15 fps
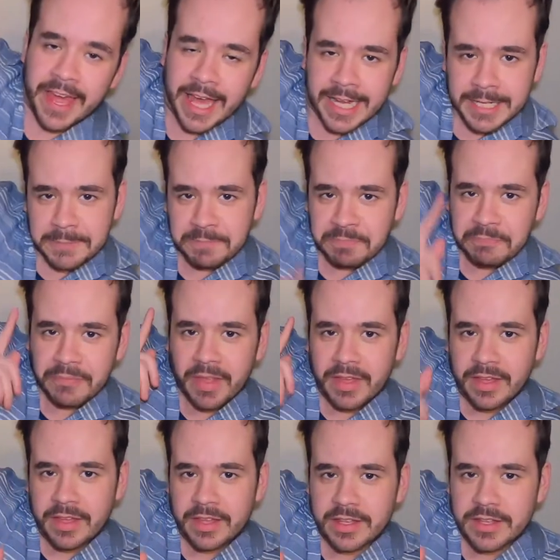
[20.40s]
that.
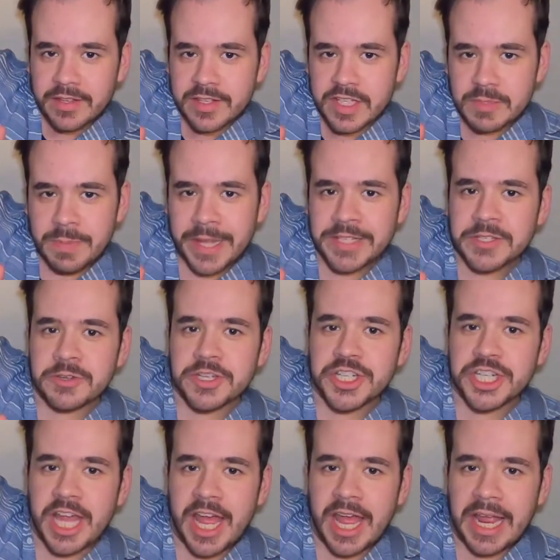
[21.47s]
Spencer
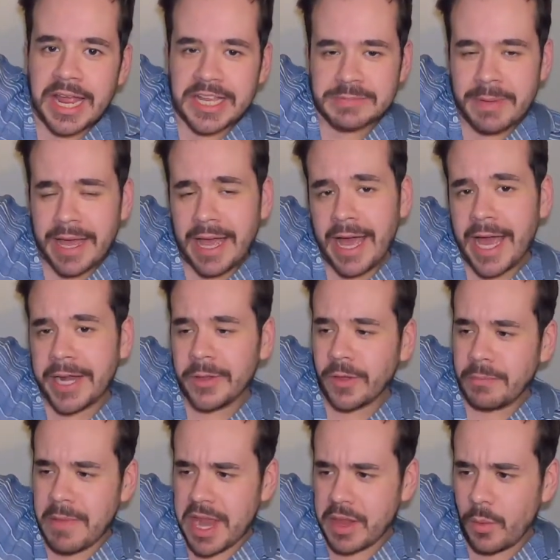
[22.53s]
Shay is my
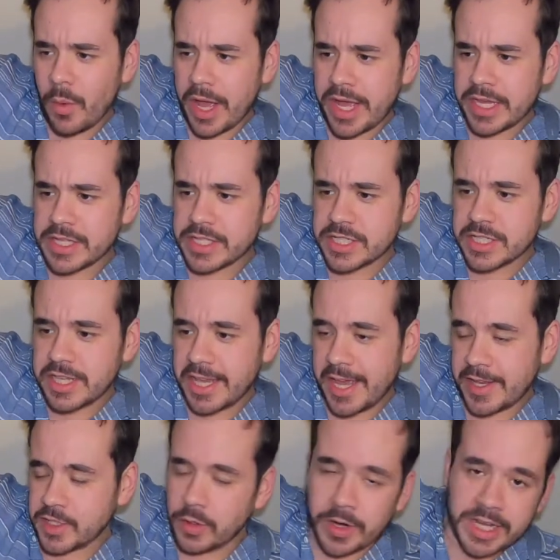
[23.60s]
idol in many ways. He
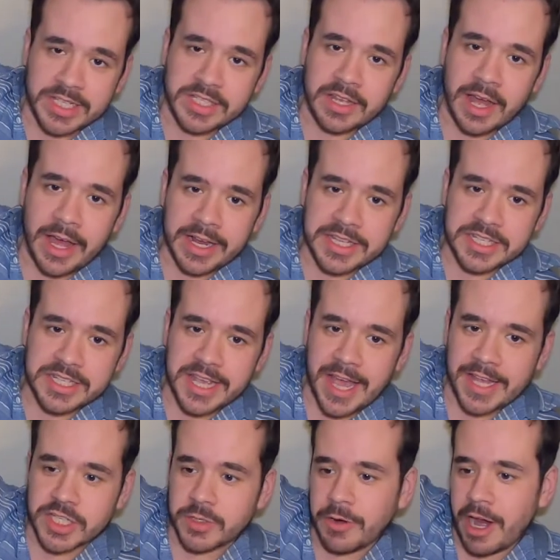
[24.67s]
has great socks. He
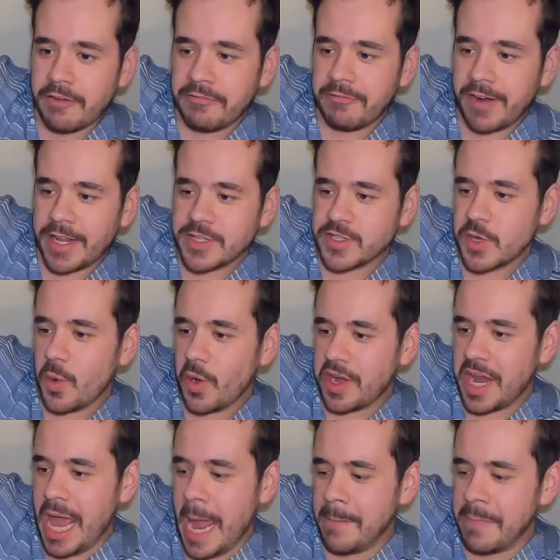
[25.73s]
has great friends who are
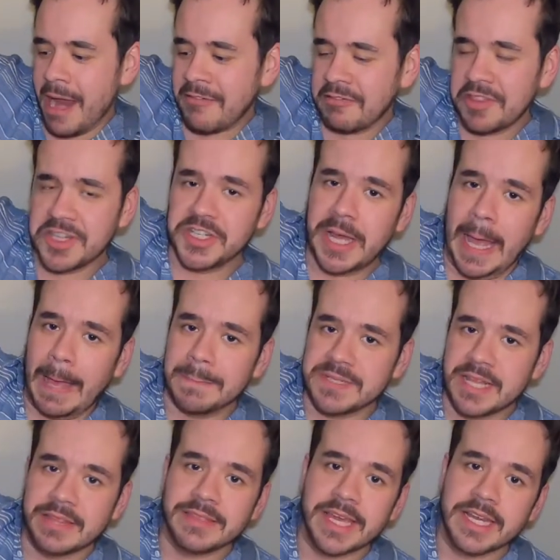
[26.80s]
named after the
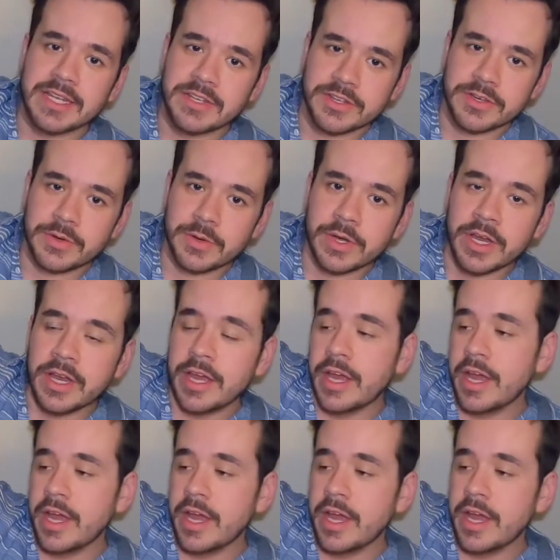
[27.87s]
jobs that they do.